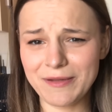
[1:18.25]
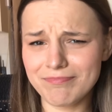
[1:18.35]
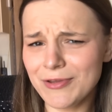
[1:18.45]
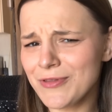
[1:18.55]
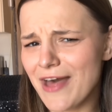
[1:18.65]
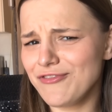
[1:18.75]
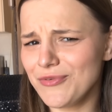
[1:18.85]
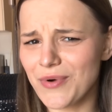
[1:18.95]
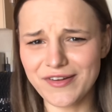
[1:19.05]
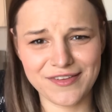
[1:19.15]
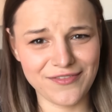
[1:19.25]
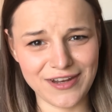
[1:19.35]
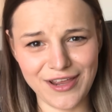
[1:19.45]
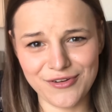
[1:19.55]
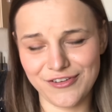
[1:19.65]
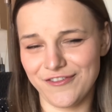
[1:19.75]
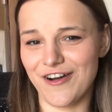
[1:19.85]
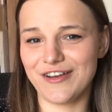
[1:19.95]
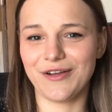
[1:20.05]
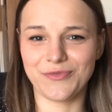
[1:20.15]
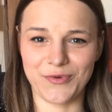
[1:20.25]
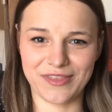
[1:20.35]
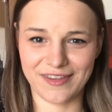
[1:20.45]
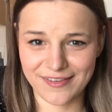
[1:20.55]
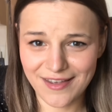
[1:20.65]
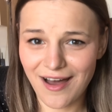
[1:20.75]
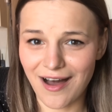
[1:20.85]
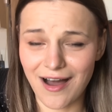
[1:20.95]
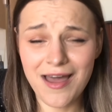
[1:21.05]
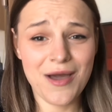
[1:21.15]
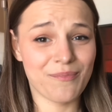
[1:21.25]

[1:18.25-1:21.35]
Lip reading: but you'll have to watch the video to find out what these are.